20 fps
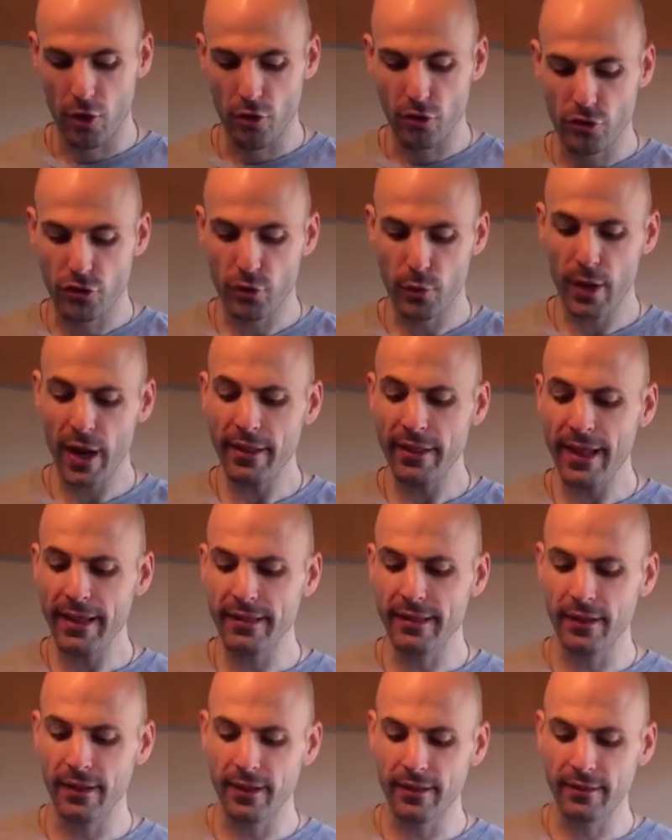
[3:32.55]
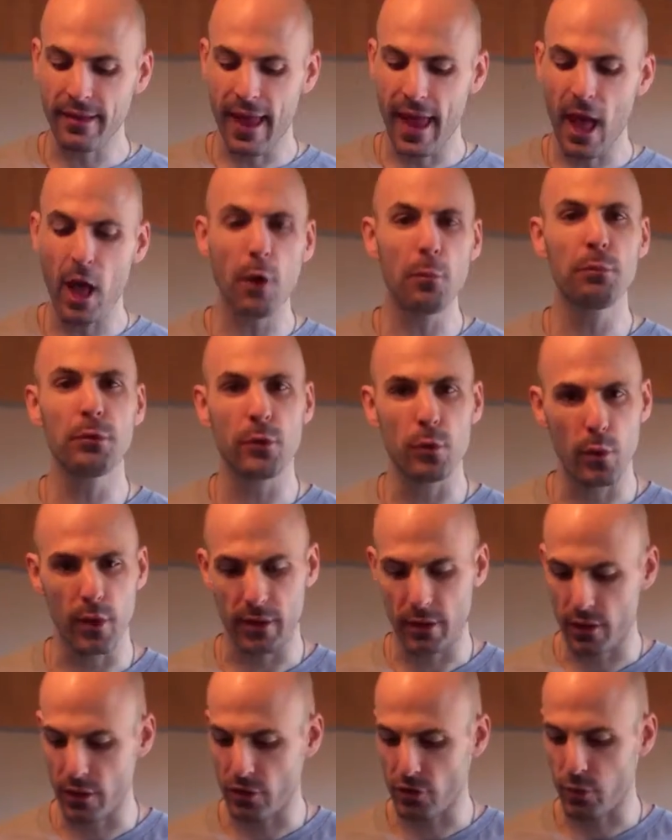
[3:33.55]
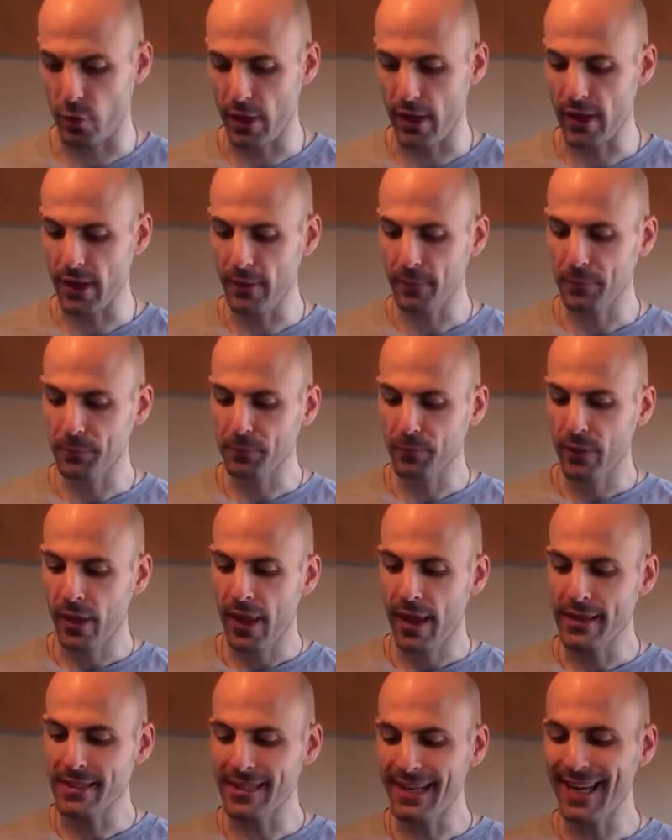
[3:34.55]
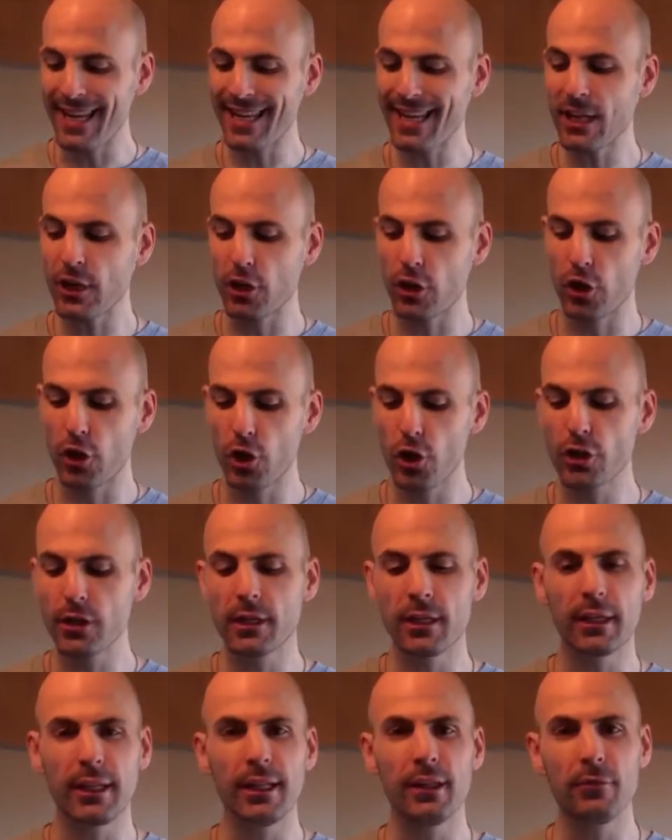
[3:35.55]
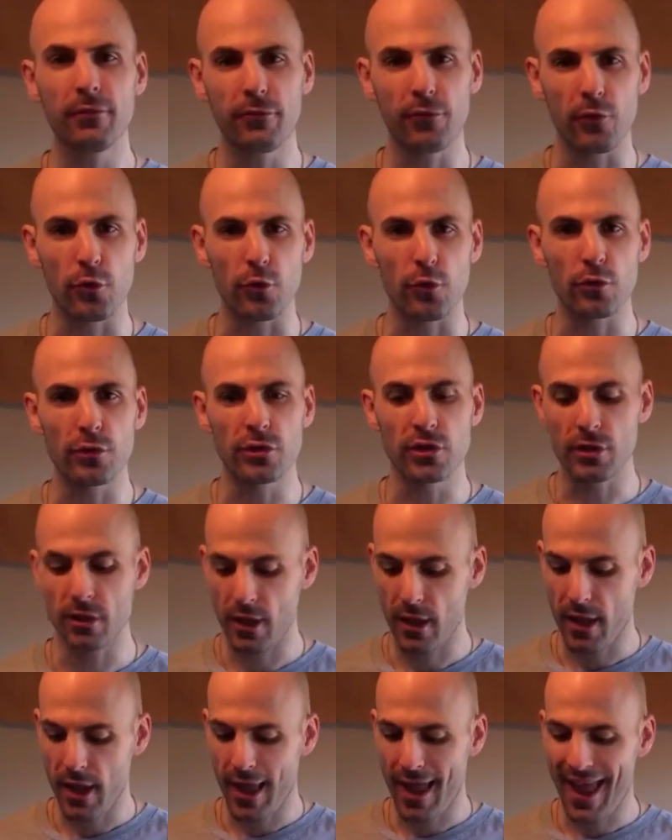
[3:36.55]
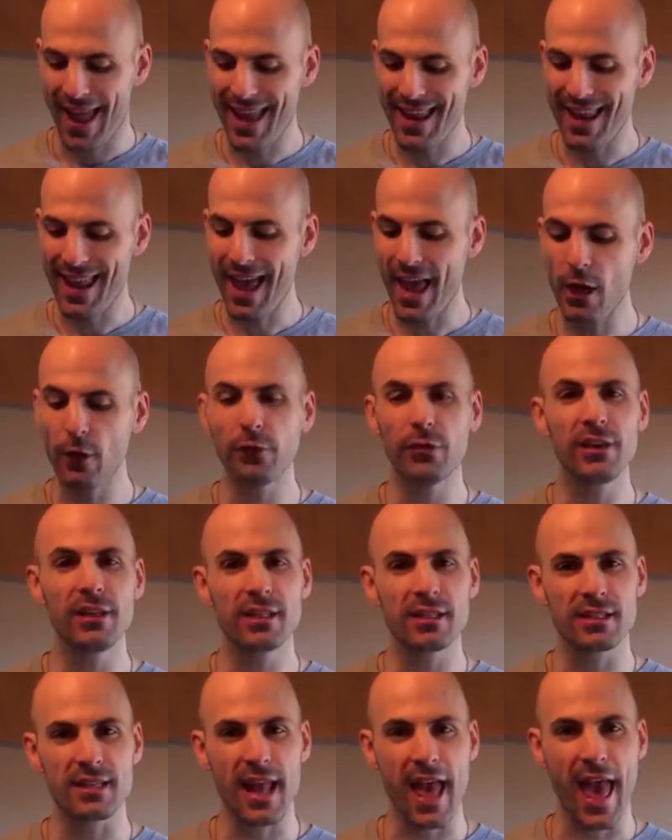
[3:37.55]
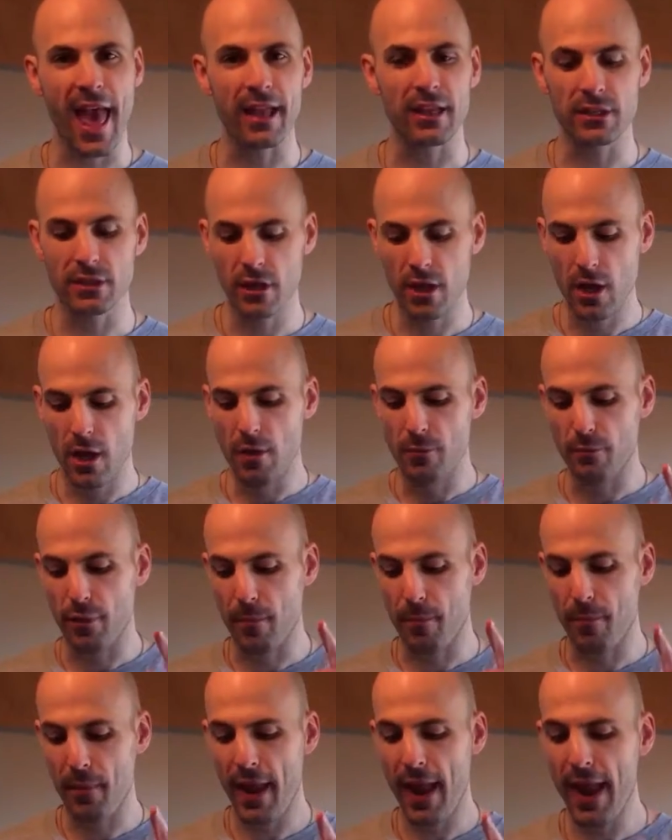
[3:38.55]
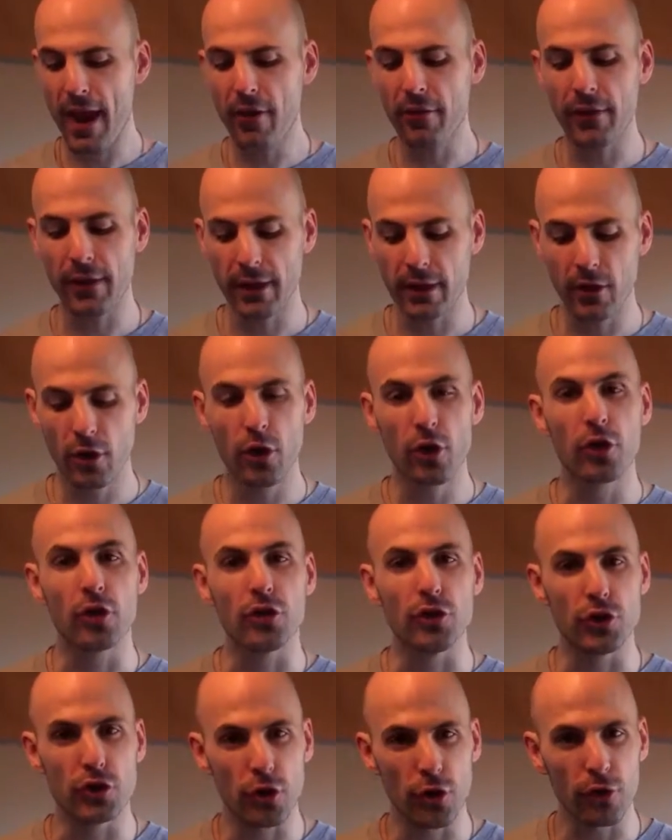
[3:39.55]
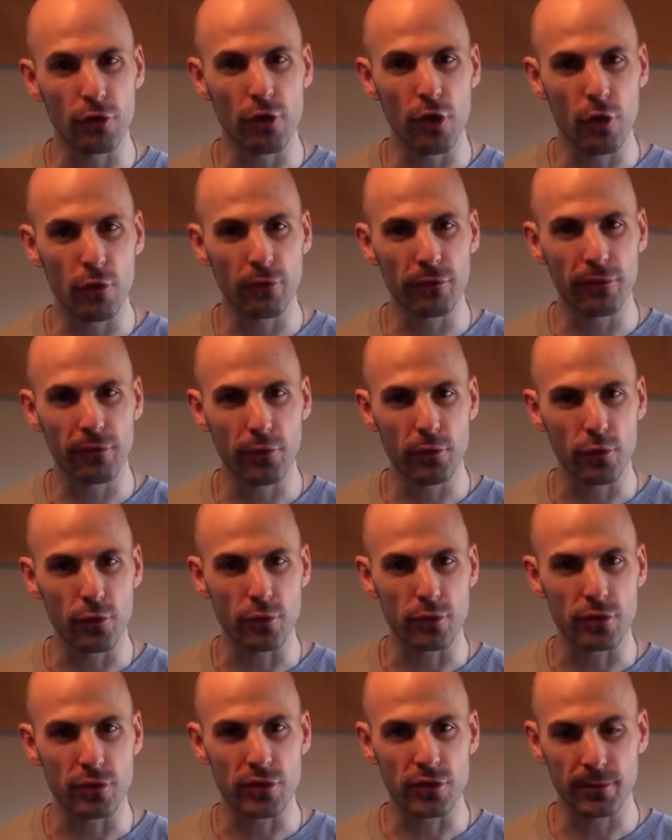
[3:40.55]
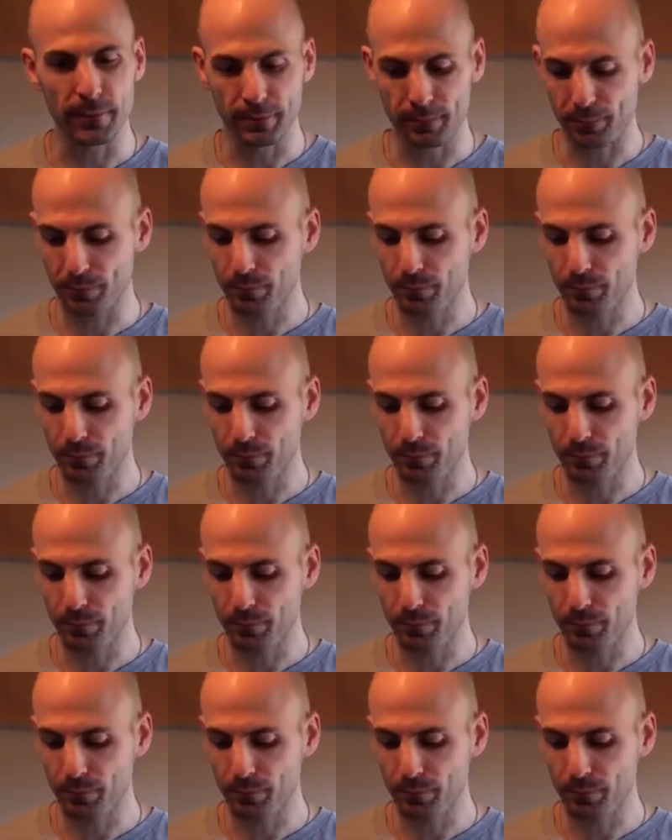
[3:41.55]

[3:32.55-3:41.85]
So what I'd like to help you with this week is eating good, clean foods and healthy snacks, preparing your own foods.